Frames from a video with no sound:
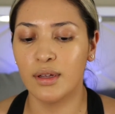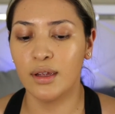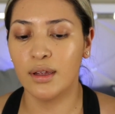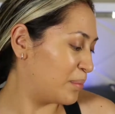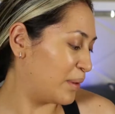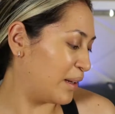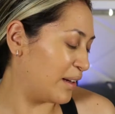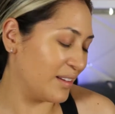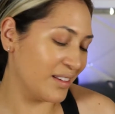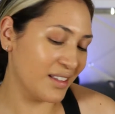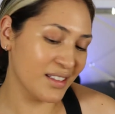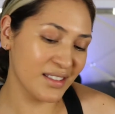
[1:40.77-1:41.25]

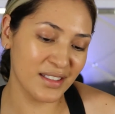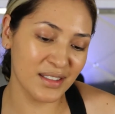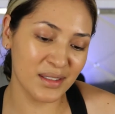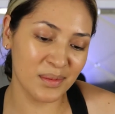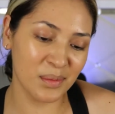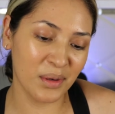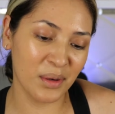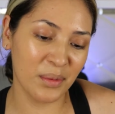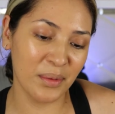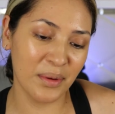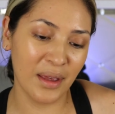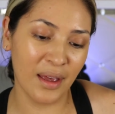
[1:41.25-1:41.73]
But this is
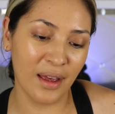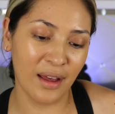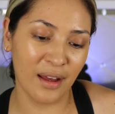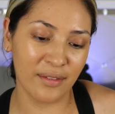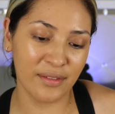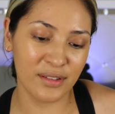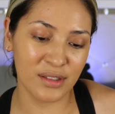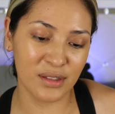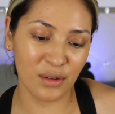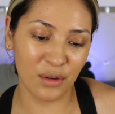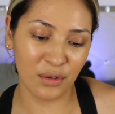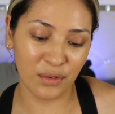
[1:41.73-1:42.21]
what we
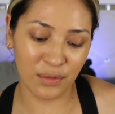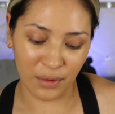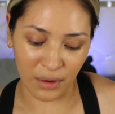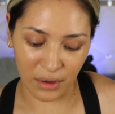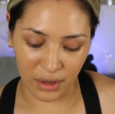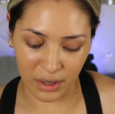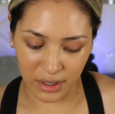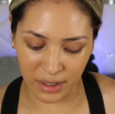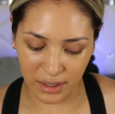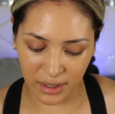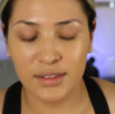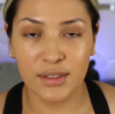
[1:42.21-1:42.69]
have so
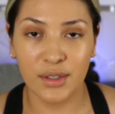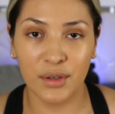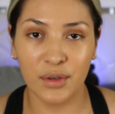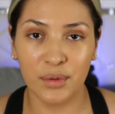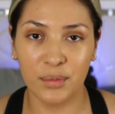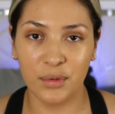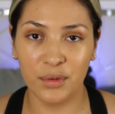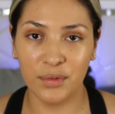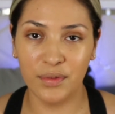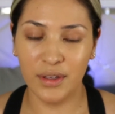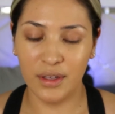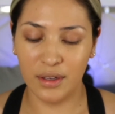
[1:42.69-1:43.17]
far. So
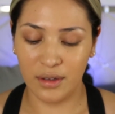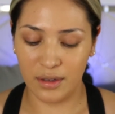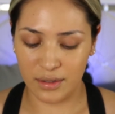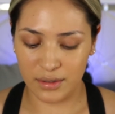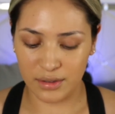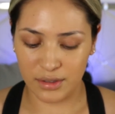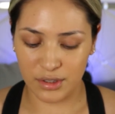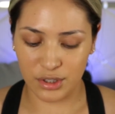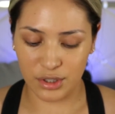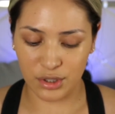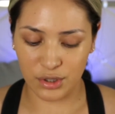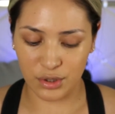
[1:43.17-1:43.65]
moving
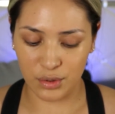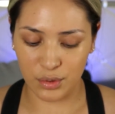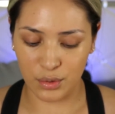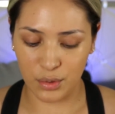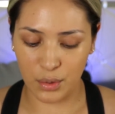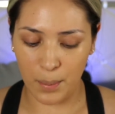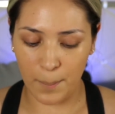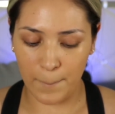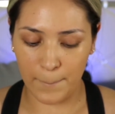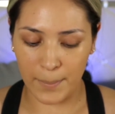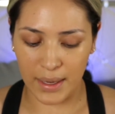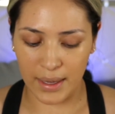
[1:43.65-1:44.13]
on
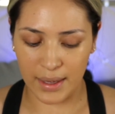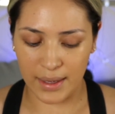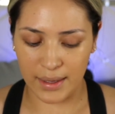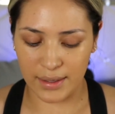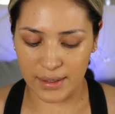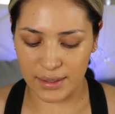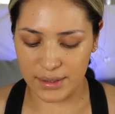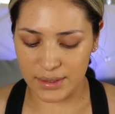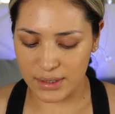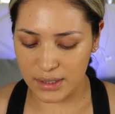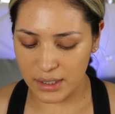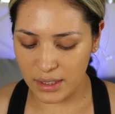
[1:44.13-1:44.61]
to my
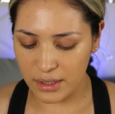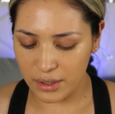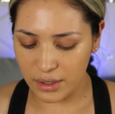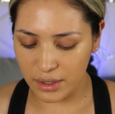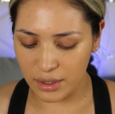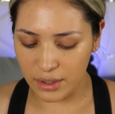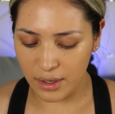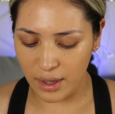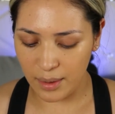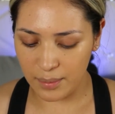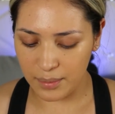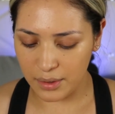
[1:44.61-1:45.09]
concealer,
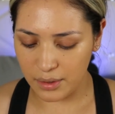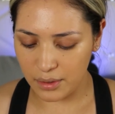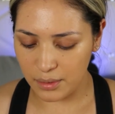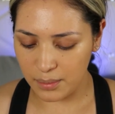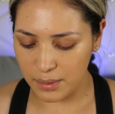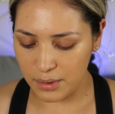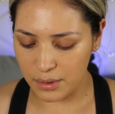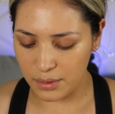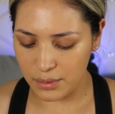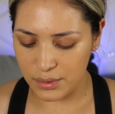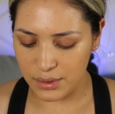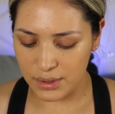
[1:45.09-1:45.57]
I'm gonna
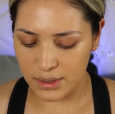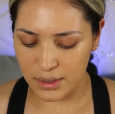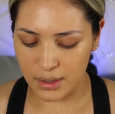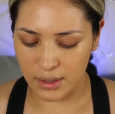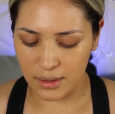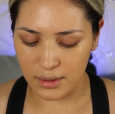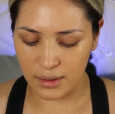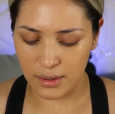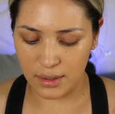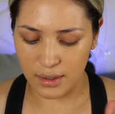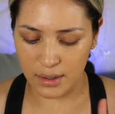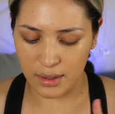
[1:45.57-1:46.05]
be
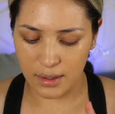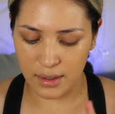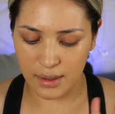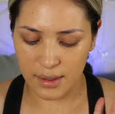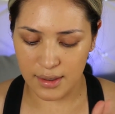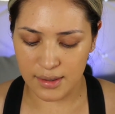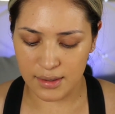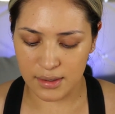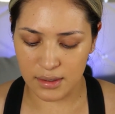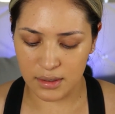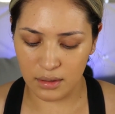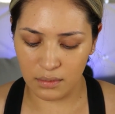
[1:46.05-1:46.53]
using the
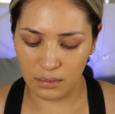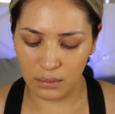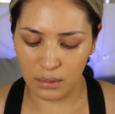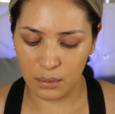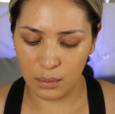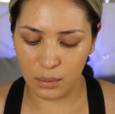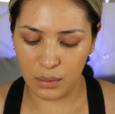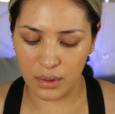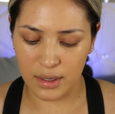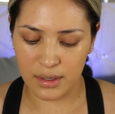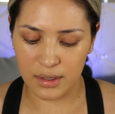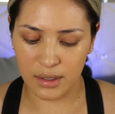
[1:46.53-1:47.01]
Instant
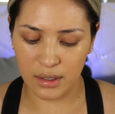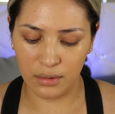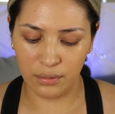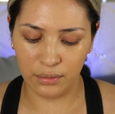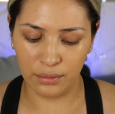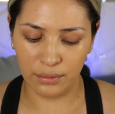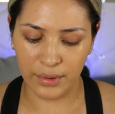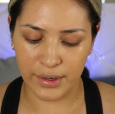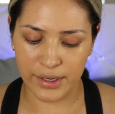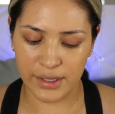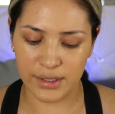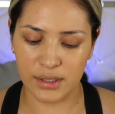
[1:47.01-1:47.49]
Rewind
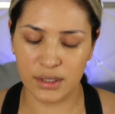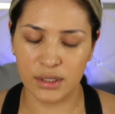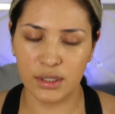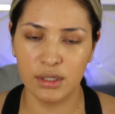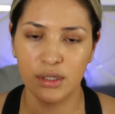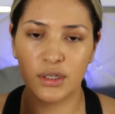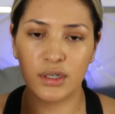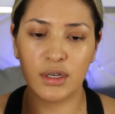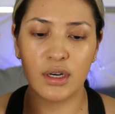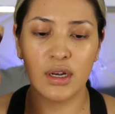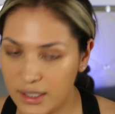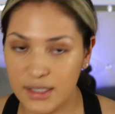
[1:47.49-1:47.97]

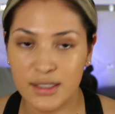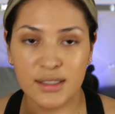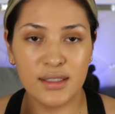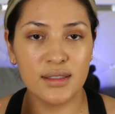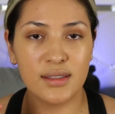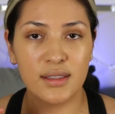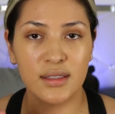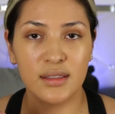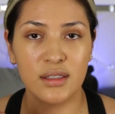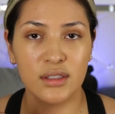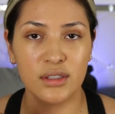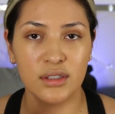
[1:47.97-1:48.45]
Eraser. This
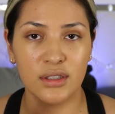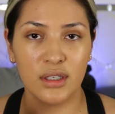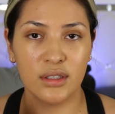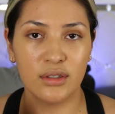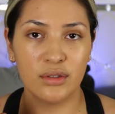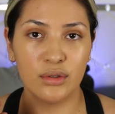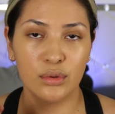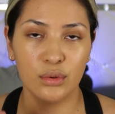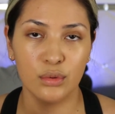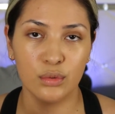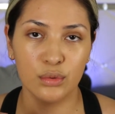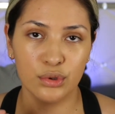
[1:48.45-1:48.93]
is in the
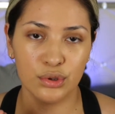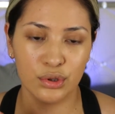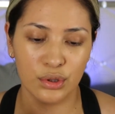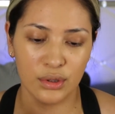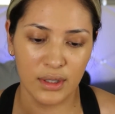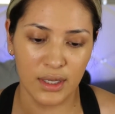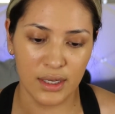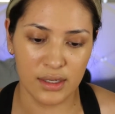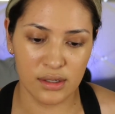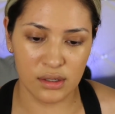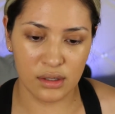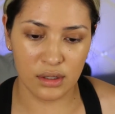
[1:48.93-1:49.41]
shade
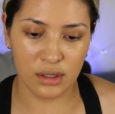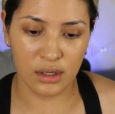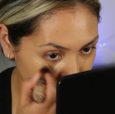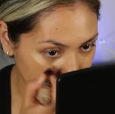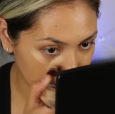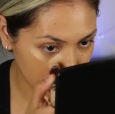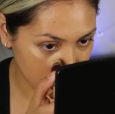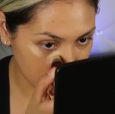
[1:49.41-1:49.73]
Neutralizer.